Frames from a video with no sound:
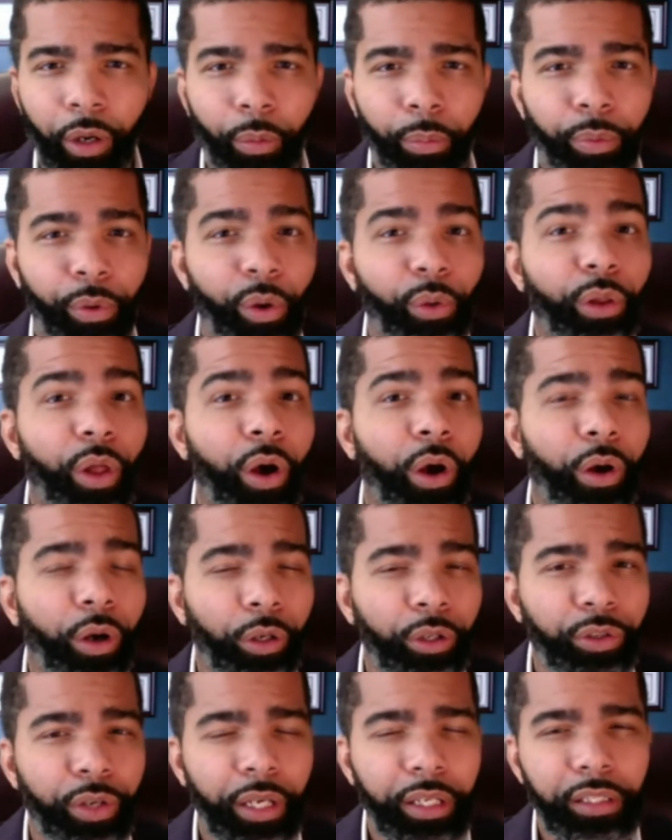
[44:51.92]
prolonged
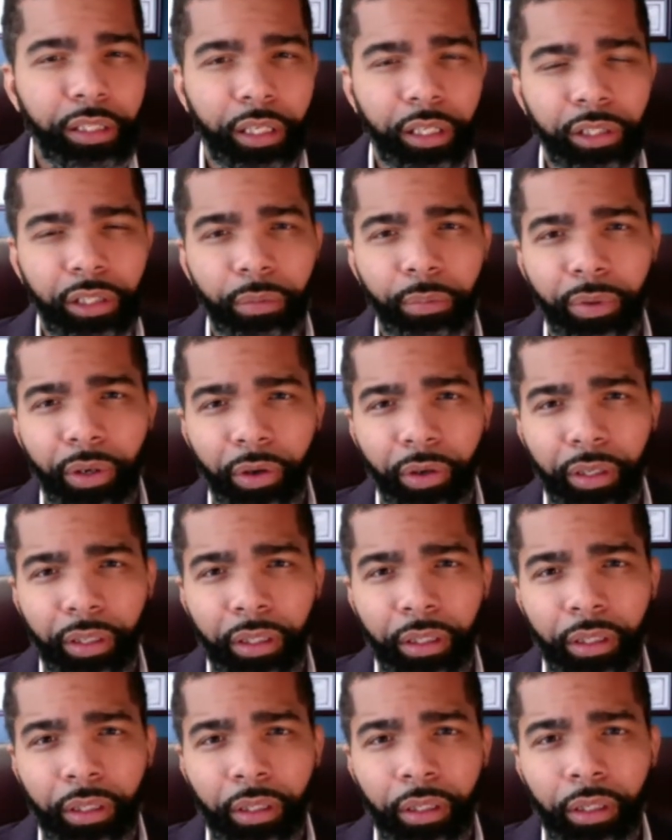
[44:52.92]
transition period,
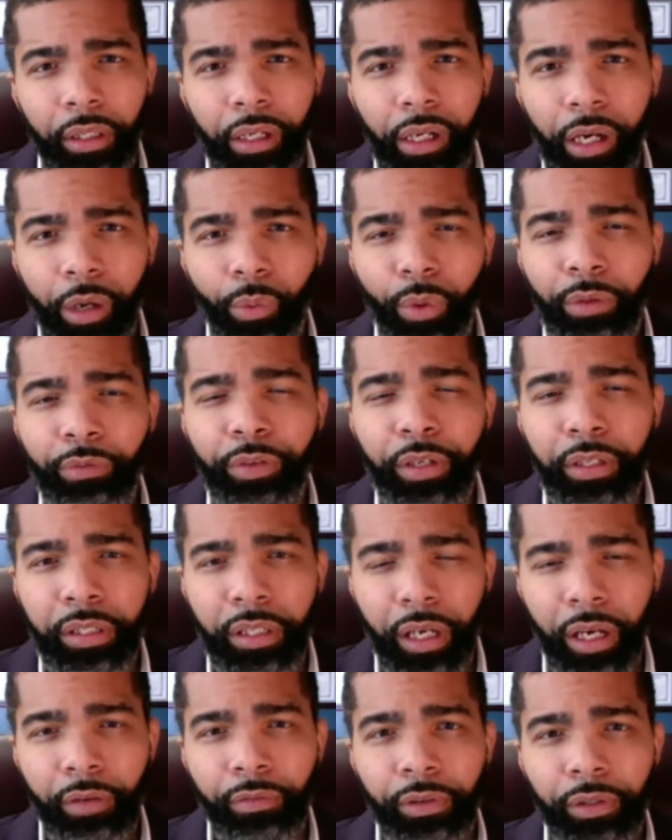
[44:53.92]
we've
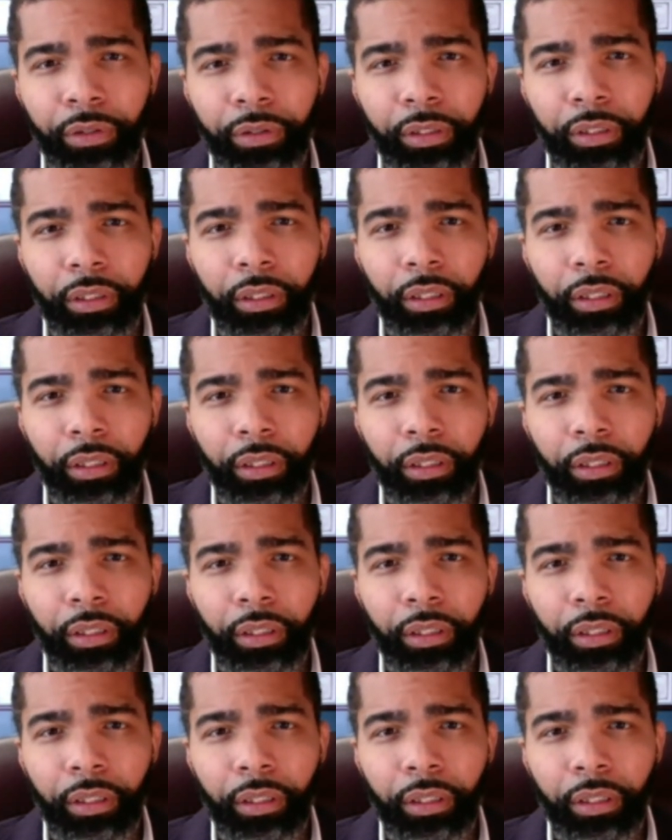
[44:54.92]
discovered